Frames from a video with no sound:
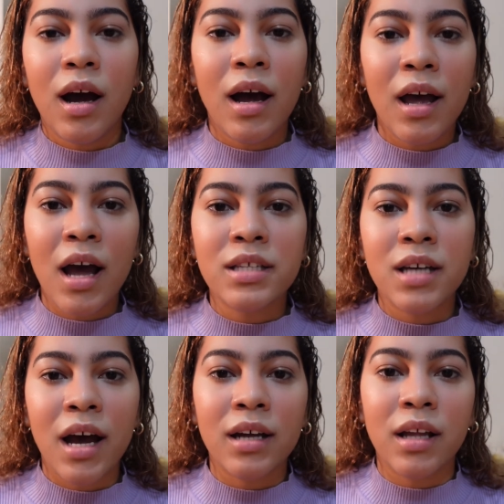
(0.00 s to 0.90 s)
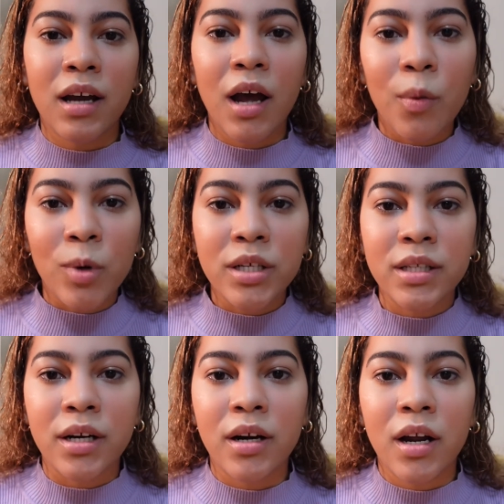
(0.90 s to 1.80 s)
I had to act like I worked
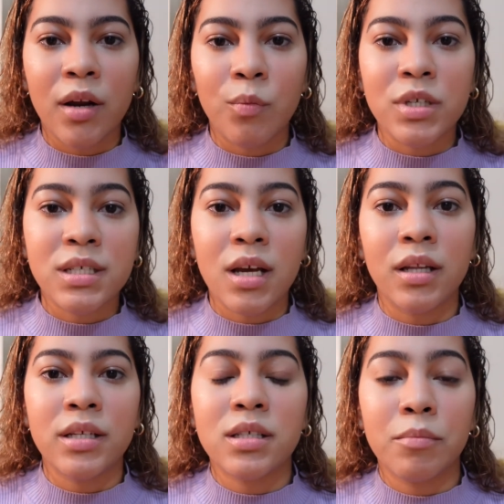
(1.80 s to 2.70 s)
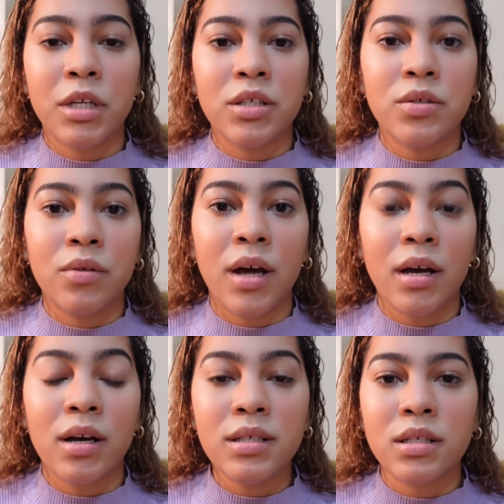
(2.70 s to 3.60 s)
there and was selling something to
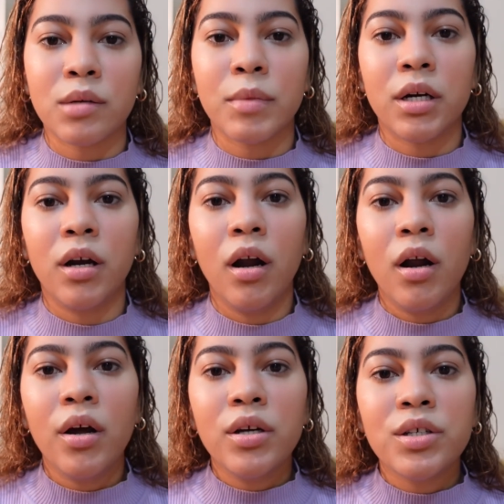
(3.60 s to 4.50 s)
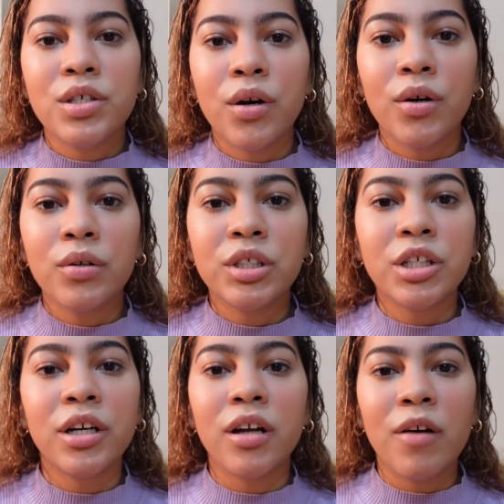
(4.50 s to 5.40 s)
that customer. So
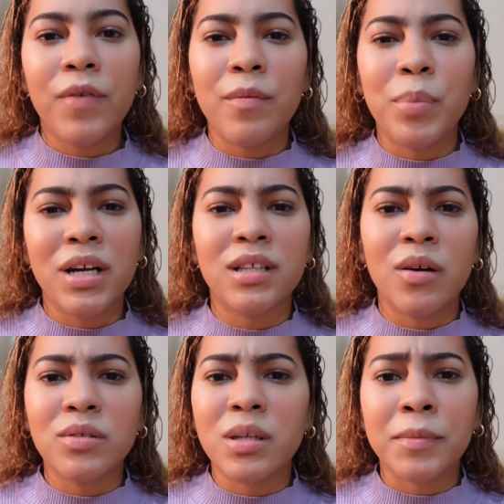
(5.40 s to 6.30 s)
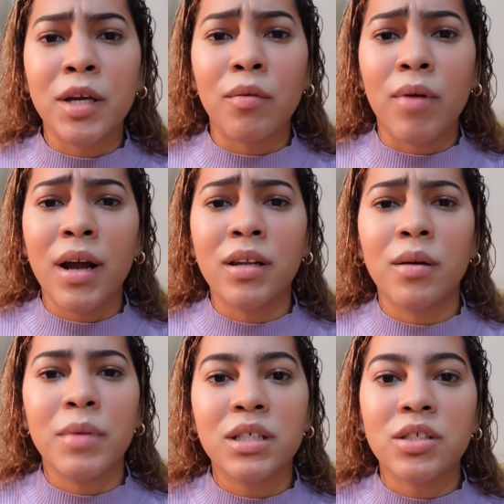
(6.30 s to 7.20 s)
sure enough, I picked out something
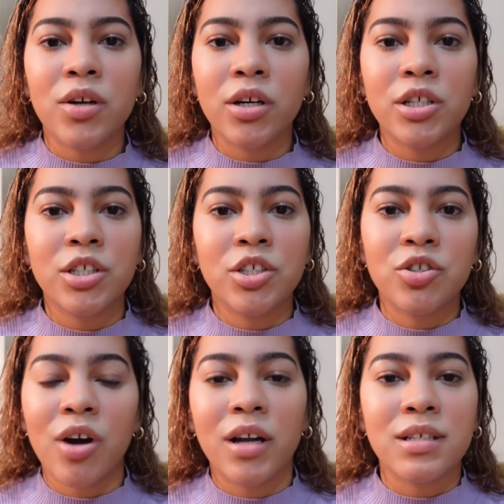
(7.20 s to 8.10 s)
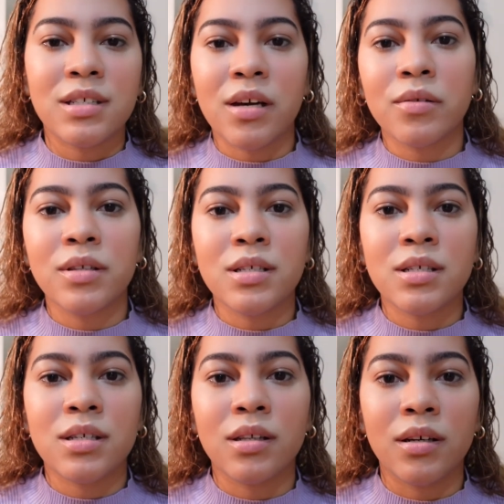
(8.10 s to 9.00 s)
random and started to try to sell
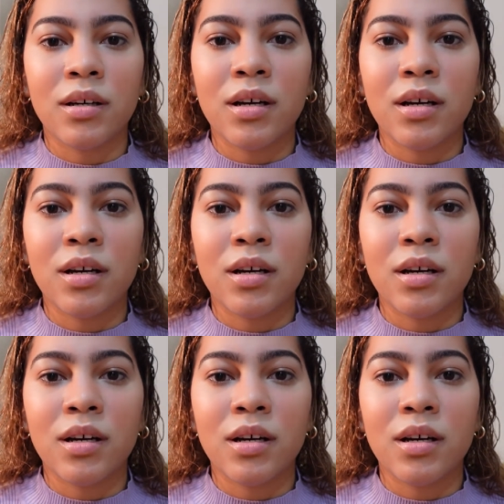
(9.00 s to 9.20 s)
this to the